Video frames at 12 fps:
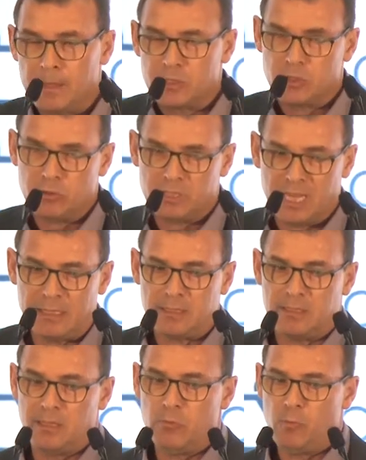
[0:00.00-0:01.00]
So
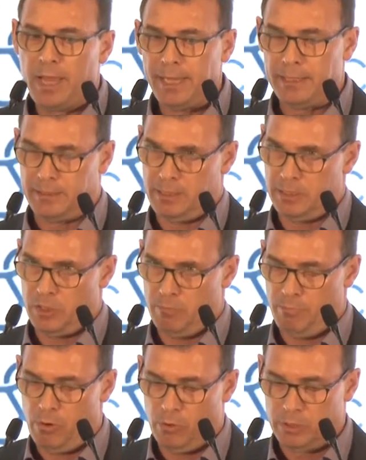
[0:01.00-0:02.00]
density weight is
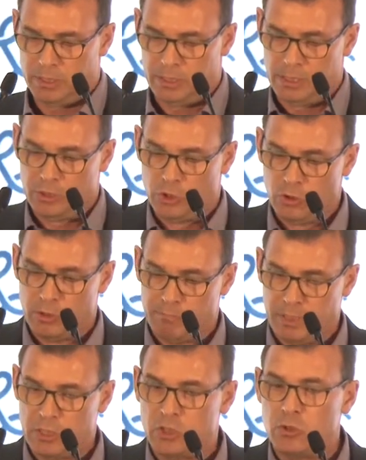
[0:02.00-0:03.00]
important. It shouldn't
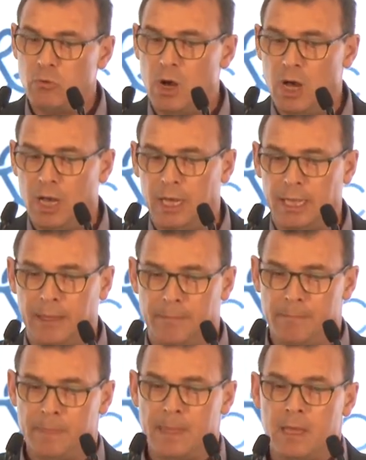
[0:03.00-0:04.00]
be too high.
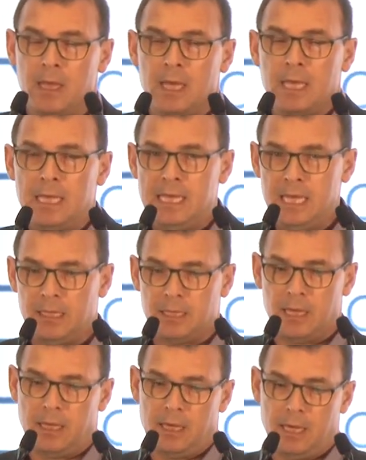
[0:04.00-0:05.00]
Heat
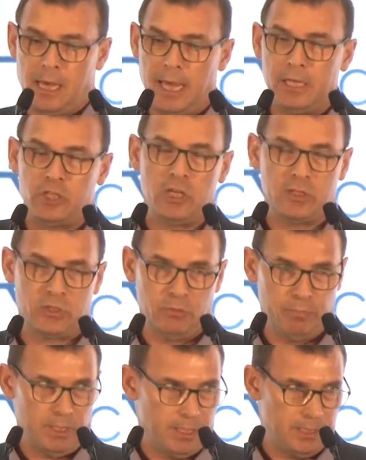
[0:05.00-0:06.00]
aging
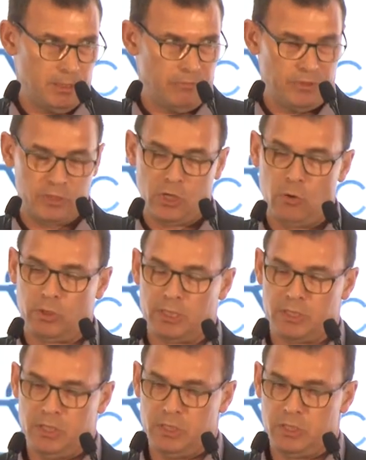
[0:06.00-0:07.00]
stability of the total
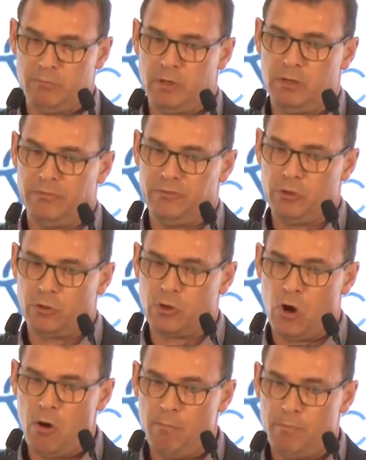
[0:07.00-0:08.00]
system, of your
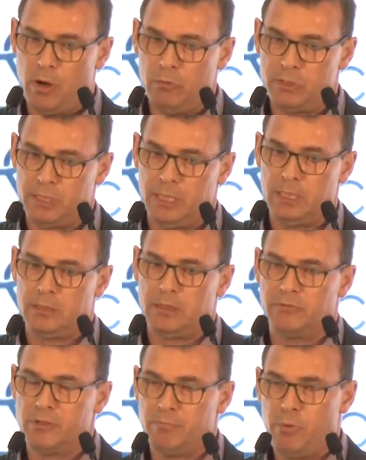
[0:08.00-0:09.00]
composite,
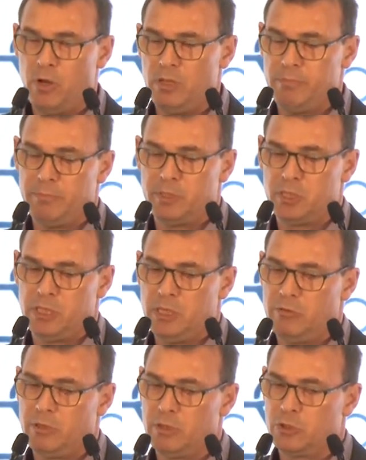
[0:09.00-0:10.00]
of your polymer
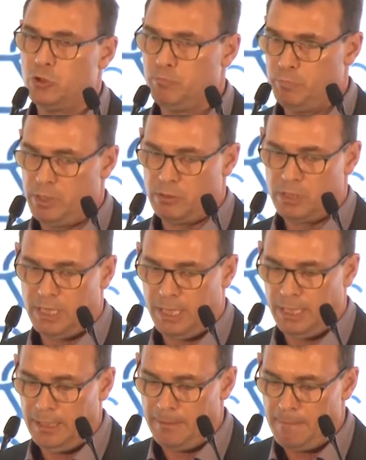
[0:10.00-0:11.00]
material should be
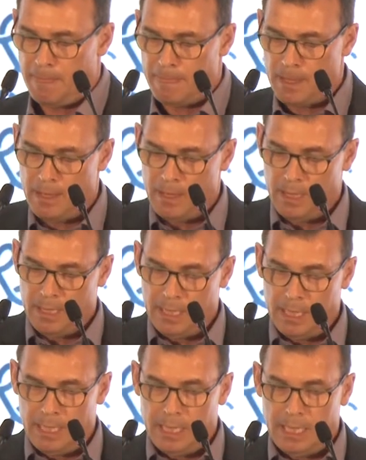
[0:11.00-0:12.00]
okay.
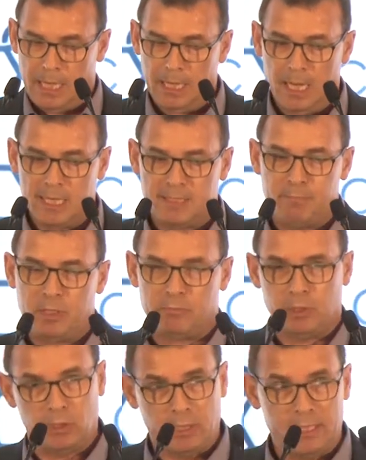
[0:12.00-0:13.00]
And last but
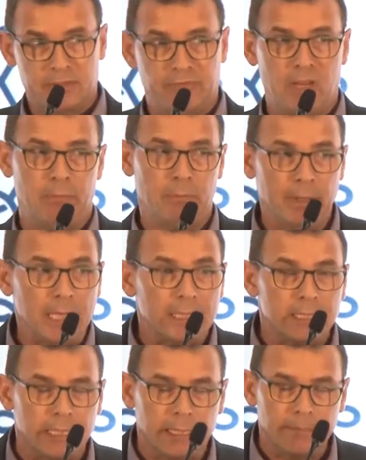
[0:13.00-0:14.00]
not least,
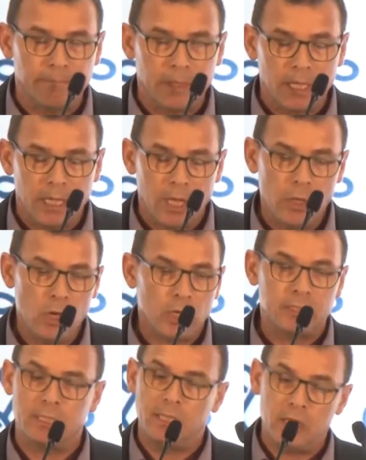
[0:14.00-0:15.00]
flammability.
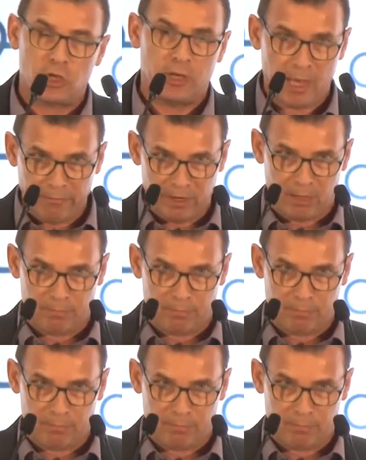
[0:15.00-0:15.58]
Not in each and every